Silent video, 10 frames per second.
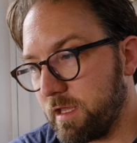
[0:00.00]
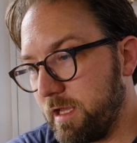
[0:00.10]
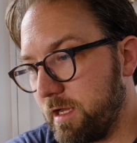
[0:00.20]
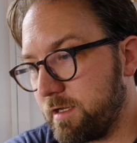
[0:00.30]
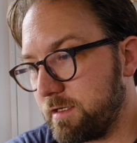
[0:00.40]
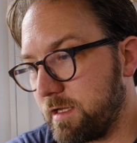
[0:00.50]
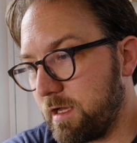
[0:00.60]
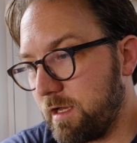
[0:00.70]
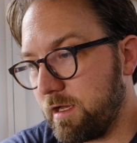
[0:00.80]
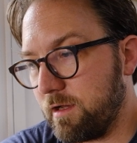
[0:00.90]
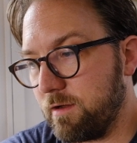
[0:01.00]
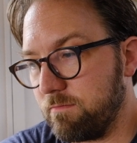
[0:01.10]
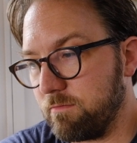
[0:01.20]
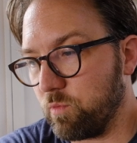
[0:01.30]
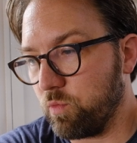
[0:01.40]
and
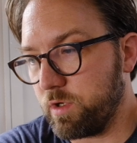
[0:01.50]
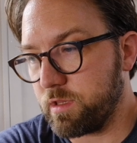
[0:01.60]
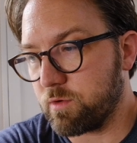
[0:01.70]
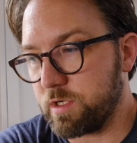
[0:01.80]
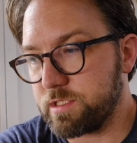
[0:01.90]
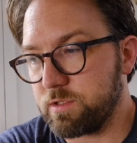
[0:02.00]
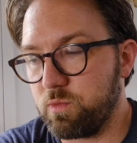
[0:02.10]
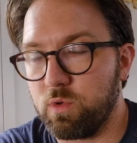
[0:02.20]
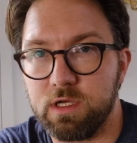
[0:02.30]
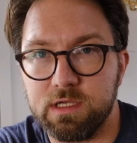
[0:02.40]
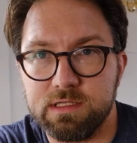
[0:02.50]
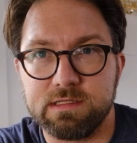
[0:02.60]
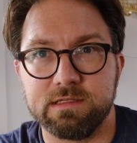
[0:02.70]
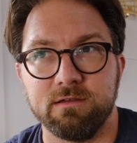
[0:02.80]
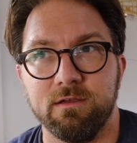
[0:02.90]
one of the questions
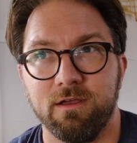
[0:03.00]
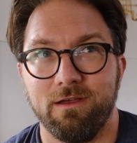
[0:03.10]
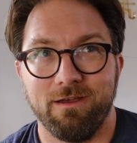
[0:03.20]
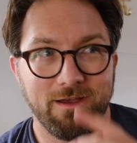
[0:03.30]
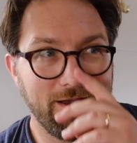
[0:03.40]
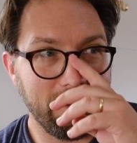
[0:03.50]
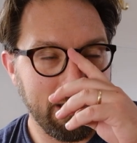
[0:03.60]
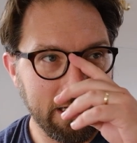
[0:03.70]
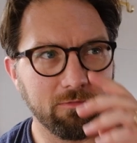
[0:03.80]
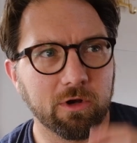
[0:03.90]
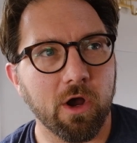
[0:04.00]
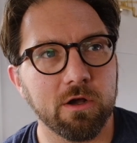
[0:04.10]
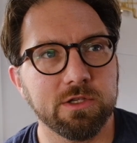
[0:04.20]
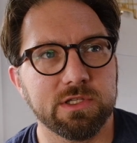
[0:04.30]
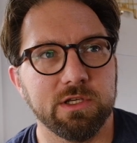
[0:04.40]
was in
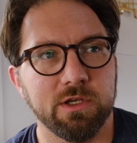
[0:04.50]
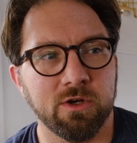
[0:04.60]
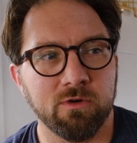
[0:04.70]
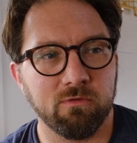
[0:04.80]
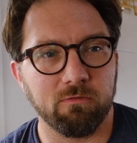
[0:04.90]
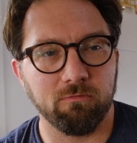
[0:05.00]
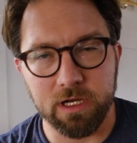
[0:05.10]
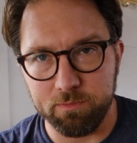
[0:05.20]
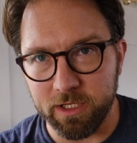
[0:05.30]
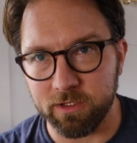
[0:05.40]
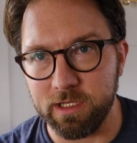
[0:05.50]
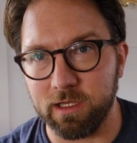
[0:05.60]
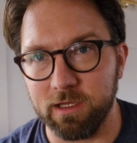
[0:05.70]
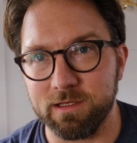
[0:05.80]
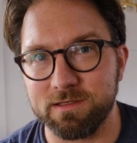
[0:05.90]
regards to rebuilding
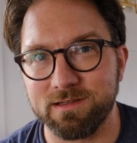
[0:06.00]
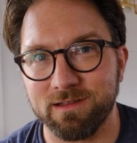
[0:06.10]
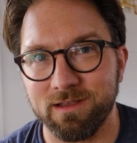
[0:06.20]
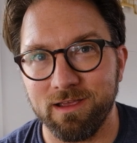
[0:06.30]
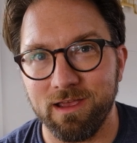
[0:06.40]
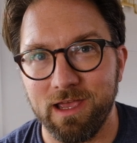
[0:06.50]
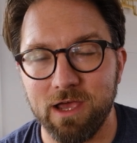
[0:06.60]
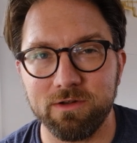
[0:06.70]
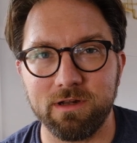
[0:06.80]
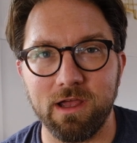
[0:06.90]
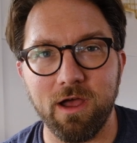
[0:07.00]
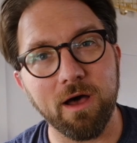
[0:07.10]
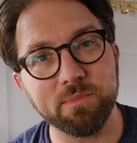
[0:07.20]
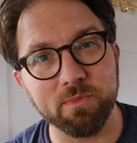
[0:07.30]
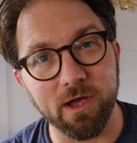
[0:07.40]
it, how did I
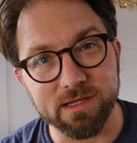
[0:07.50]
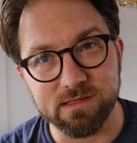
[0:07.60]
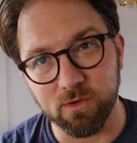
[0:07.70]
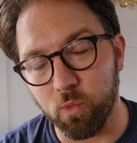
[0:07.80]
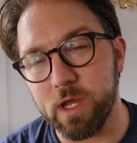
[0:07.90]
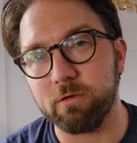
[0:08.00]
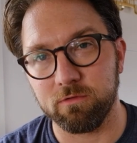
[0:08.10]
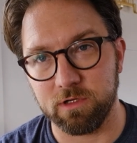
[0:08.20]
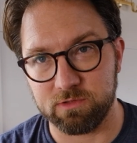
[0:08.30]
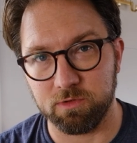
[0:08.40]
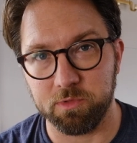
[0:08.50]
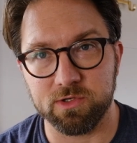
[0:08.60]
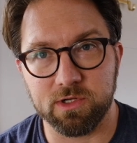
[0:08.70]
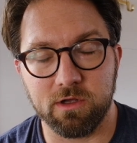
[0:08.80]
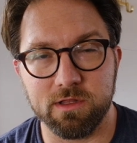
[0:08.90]
optimize the weight
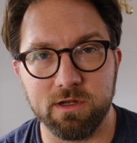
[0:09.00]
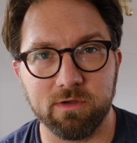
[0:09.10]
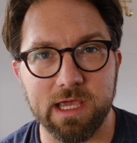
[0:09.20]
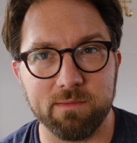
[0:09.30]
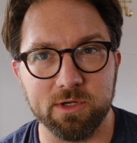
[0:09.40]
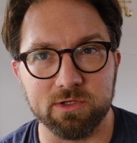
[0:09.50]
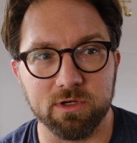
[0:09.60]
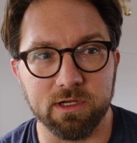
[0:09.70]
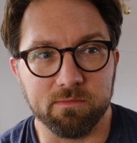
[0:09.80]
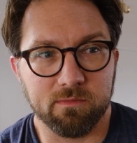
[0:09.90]
distribution on the new cabinetry?